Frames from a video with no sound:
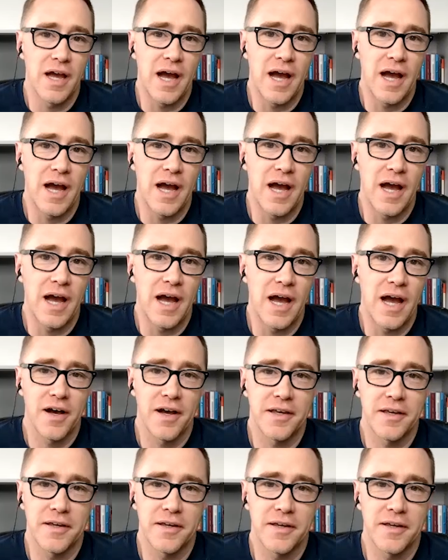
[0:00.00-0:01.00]

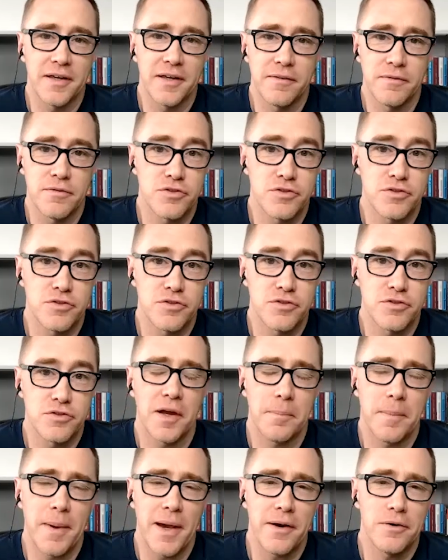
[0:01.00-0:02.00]
identifying trends,
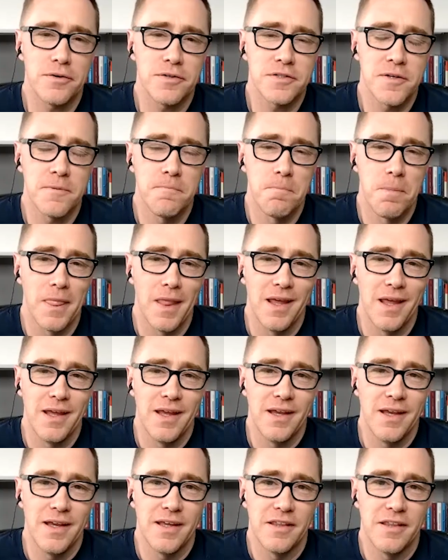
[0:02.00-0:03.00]
identifying patterns,
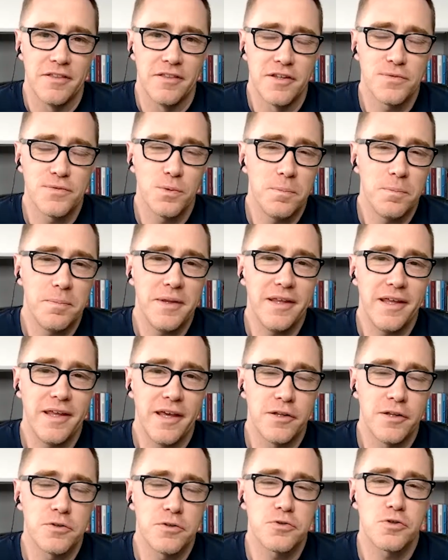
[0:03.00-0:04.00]
this would be
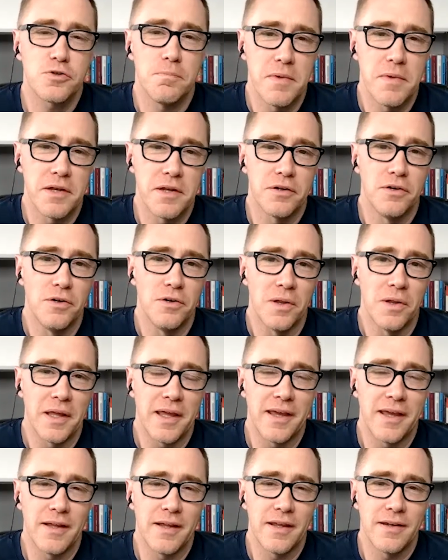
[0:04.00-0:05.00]
instrumental
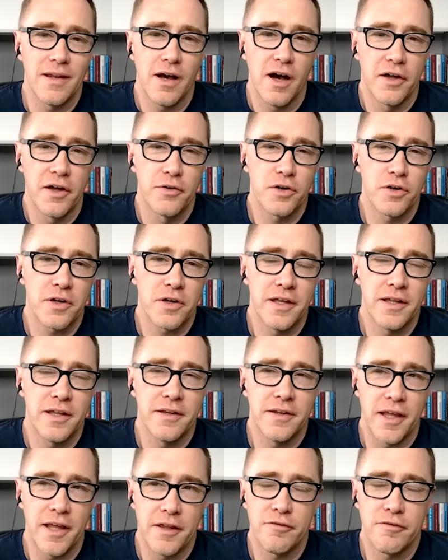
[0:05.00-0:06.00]

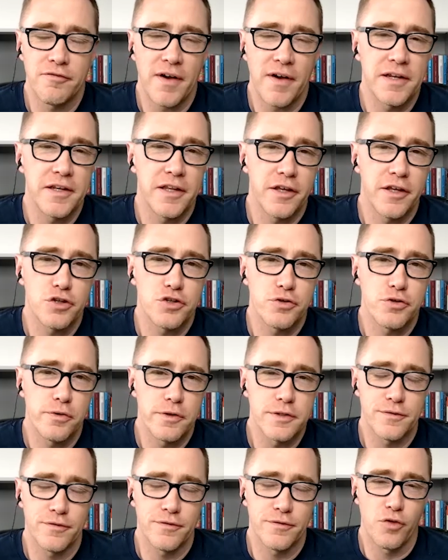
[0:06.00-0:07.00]
in finding
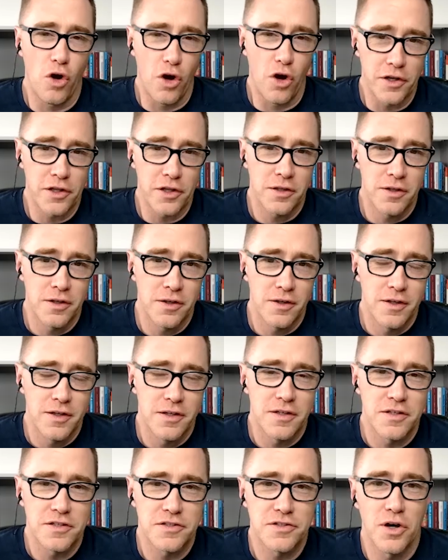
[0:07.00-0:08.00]
insurance fraud.
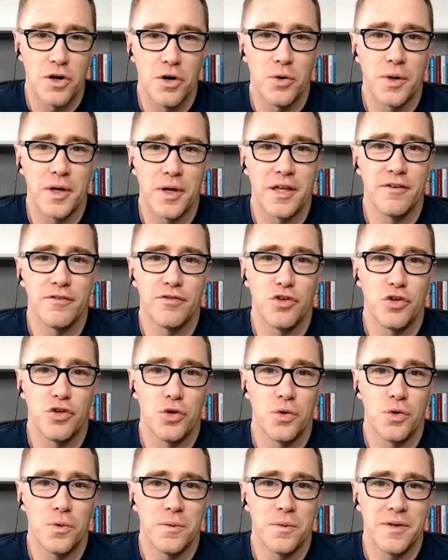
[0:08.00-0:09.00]
So if
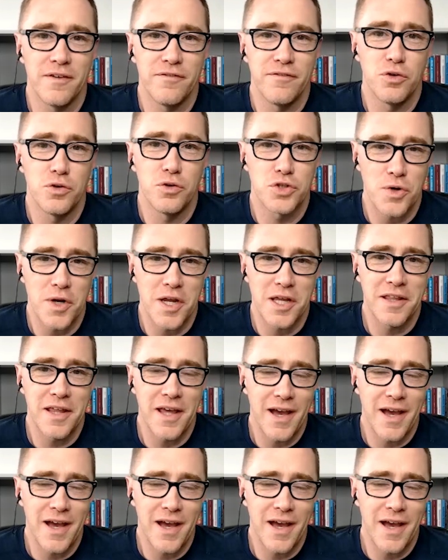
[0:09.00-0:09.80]
you train the